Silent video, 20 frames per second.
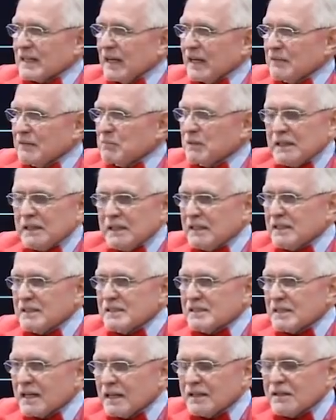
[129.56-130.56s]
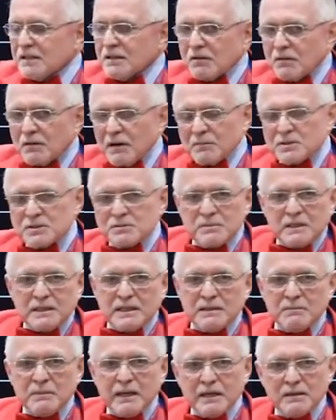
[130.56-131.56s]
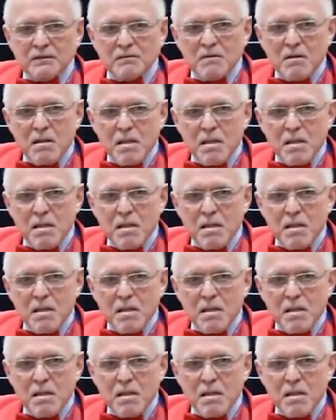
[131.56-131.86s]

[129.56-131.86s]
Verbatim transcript: guy, but he didn't say, you know, how much money he made.